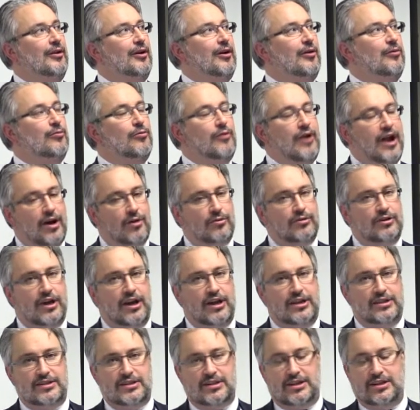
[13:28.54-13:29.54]
Around
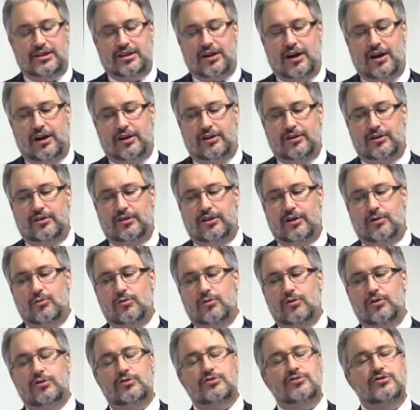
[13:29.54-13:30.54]
1900, there
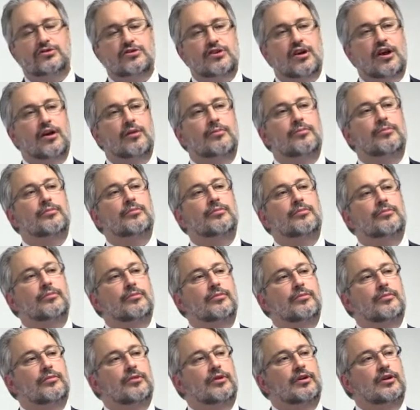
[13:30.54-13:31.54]
were some
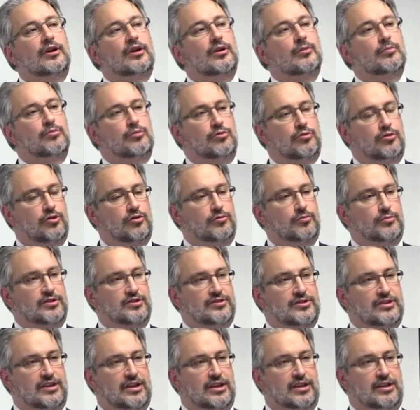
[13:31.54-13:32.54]

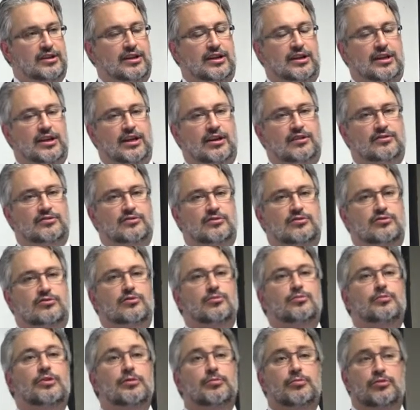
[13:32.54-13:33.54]
improvements in kidney cancer.
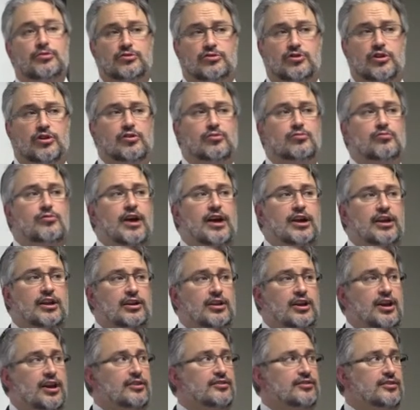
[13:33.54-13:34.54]
So people started
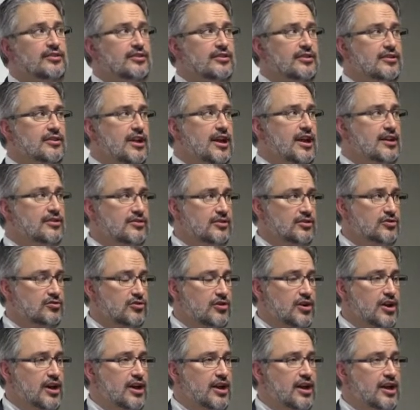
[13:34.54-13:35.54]
recognizing the classic
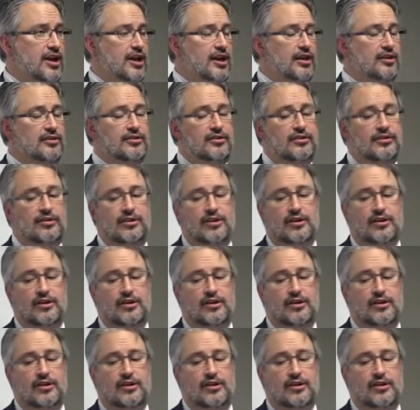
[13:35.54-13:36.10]
triad.